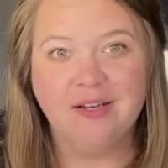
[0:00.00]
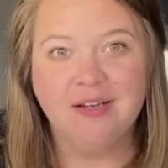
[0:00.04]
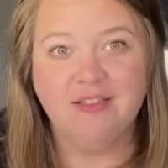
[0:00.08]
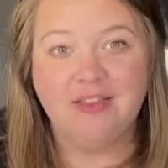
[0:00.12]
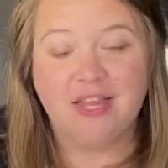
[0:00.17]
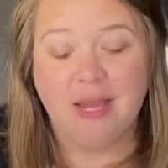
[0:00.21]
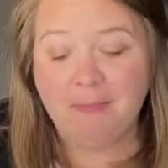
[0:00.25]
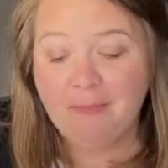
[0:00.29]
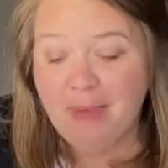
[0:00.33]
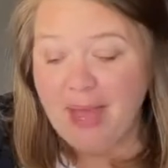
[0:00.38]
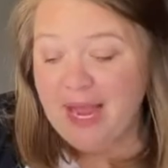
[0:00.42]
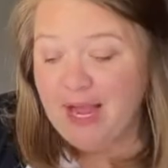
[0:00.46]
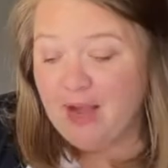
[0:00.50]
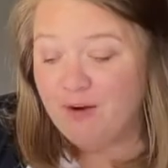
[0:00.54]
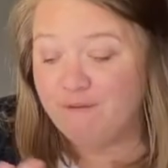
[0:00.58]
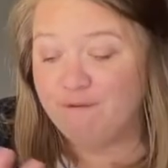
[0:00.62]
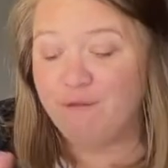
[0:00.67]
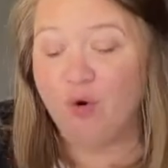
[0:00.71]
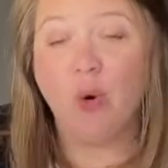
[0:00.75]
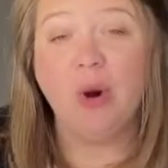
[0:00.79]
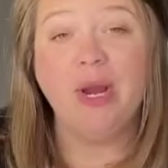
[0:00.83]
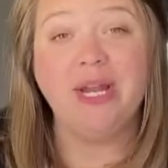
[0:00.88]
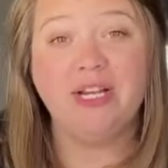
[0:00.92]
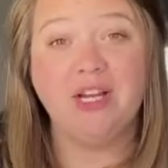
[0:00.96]
They may
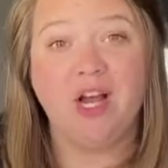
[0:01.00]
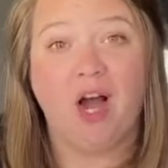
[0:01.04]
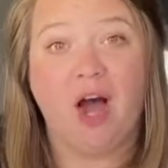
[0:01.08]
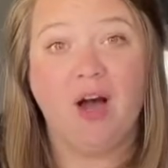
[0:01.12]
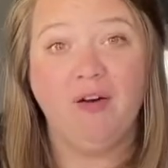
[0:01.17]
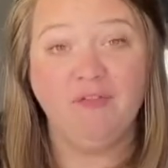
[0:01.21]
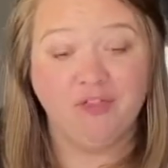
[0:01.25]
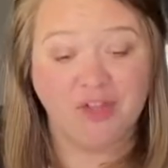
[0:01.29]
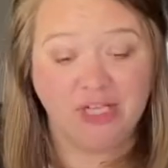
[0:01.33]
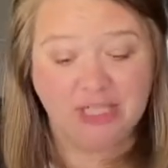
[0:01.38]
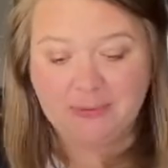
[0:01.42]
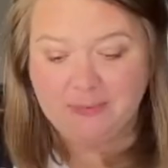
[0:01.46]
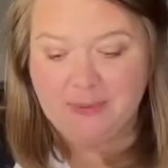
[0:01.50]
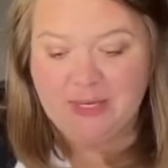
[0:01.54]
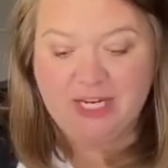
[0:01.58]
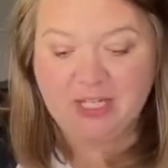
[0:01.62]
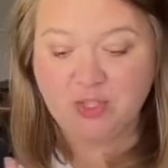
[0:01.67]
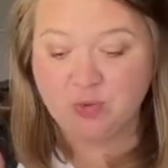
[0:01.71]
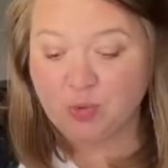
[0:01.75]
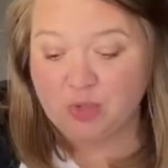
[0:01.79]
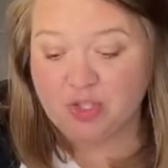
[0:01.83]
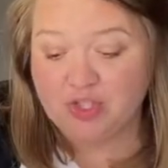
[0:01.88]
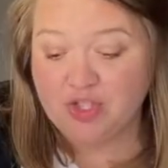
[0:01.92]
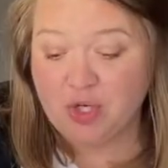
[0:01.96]
avoid conflict
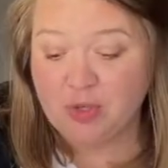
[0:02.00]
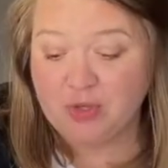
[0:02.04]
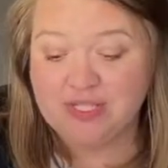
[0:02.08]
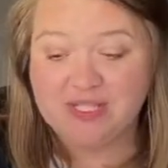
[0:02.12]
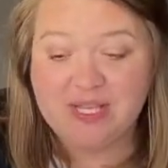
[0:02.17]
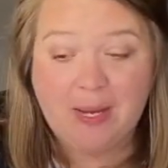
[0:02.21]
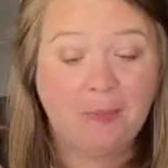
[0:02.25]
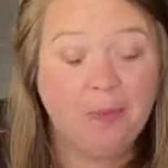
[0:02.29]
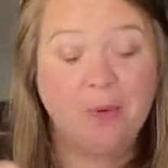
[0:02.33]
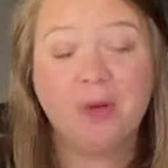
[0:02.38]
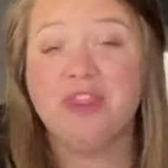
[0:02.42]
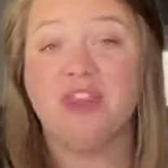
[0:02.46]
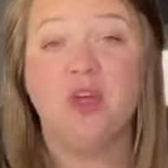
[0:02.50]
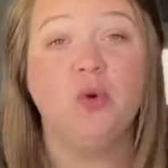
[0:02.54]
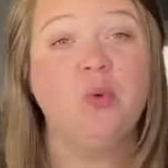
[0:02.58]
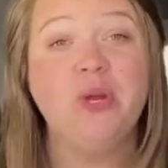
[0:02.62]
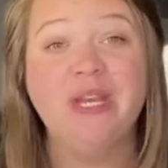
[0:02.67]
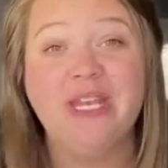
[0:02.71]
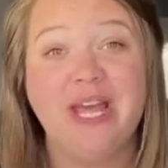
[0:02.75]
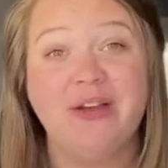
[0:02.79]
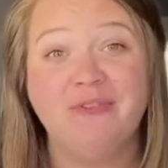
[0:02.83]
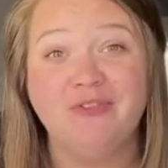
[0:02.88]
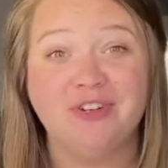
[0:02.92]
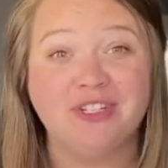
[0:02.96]
because we're so separate that we
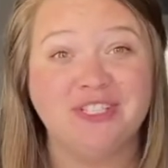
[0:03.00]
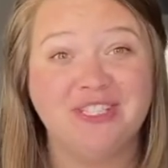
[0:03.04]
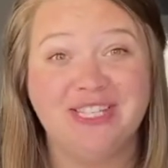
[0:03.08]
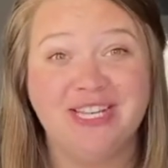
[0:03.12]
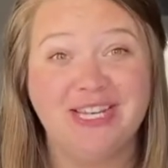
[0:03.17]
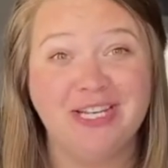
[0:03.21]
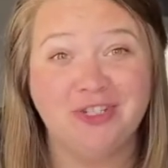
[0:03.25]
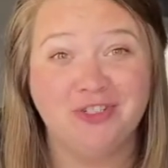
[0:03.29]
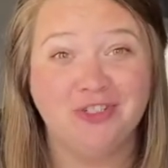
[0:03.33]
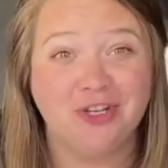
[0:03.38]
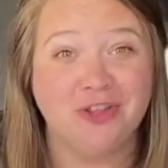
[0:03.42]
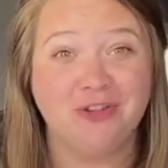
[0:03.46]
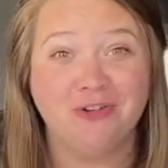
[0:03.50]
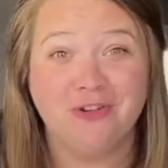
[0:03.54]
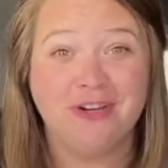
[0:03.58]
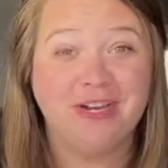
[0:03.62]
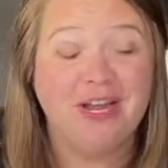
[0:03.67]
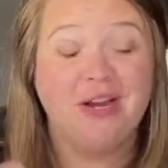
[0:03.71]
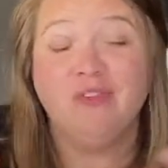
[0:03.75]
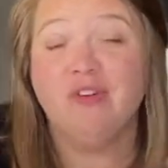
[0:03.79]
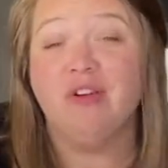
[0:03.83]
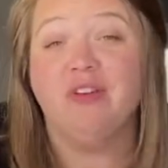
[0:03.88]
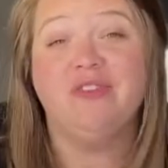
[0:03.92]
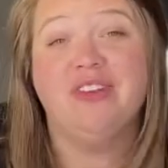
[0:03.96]
never see each other and
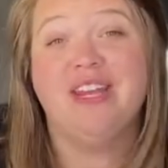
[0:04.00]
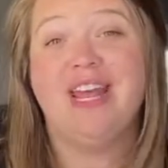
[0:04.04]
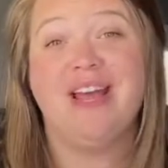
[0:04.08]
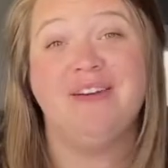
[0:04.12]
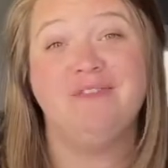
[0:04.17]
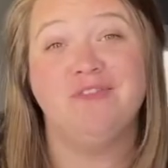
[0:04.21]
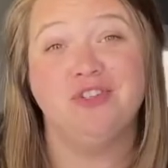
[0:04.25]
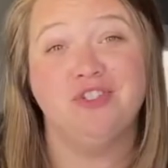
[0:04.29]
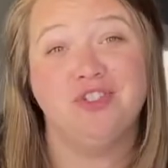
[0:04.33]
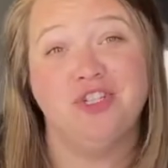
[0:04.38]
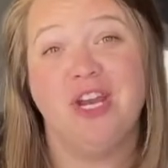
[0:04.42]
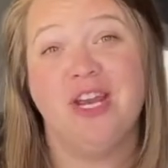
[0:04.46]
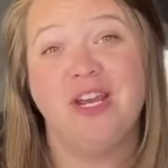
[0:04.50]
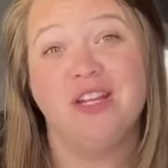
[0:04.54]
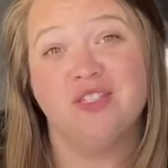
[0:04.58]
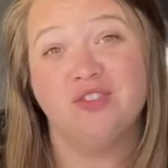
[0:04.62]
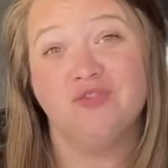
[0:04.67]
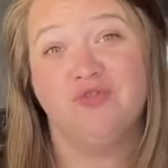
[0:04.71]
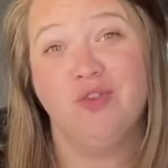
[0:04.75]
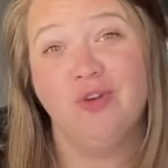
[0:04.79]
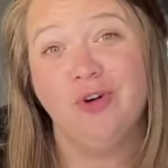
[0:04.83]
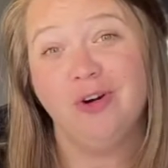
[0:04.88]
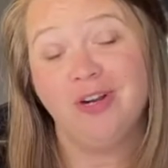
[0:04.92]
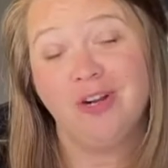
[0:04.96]
never even have the chance
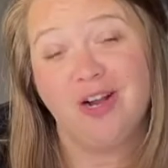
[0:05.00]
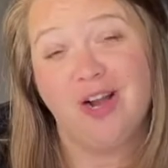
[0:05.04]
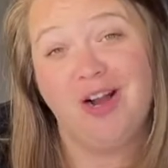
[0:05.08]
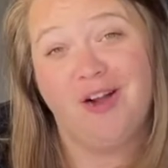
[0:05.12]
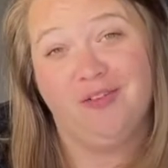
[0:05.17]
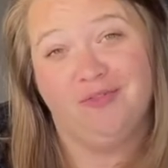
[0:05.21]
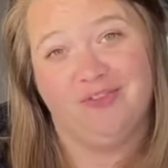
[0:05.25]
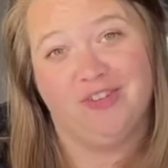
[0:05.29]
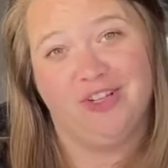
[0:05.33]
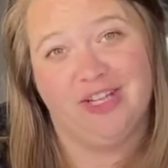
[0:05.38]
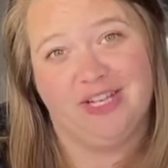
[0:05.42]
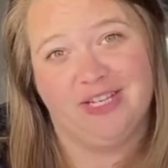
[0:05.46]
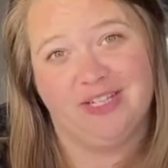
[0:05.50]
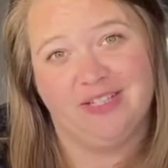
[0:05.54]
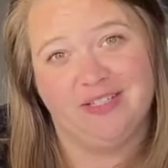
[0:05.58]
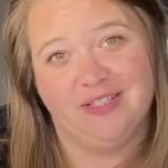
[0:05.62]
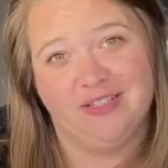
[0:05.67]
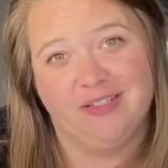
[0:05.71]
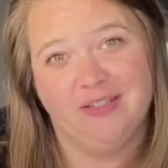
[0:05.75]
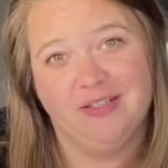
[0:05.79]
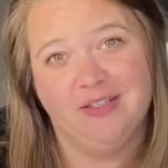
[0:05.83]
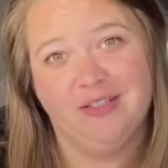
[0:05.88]
for conflict.